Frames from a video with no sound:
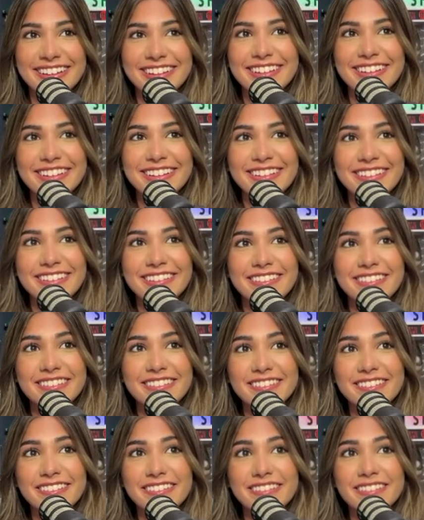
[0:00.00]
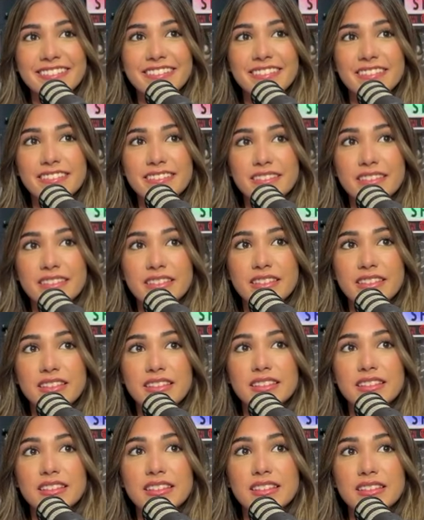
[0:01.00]

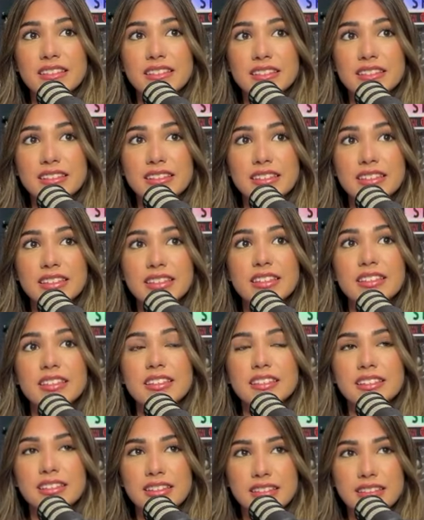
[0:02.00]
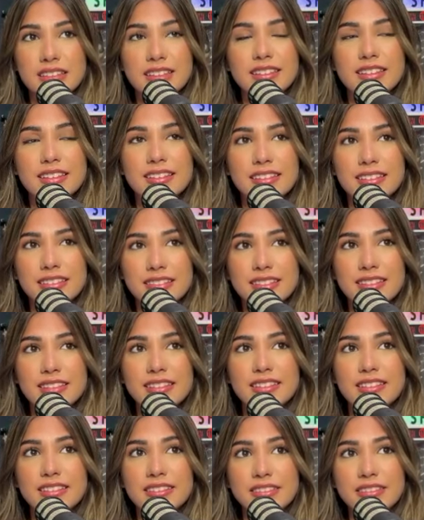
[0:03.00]

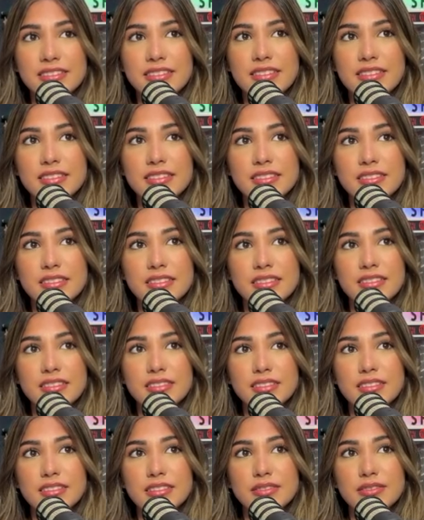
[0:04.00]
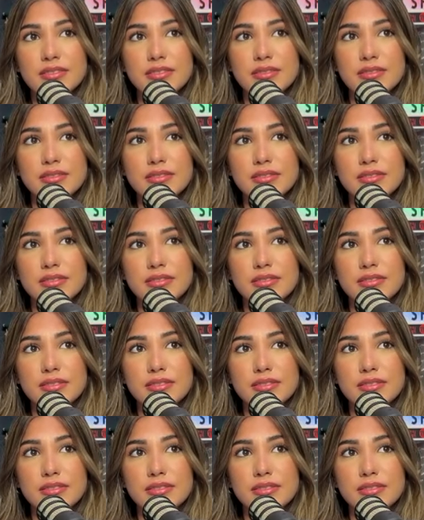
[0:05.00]
[no speech]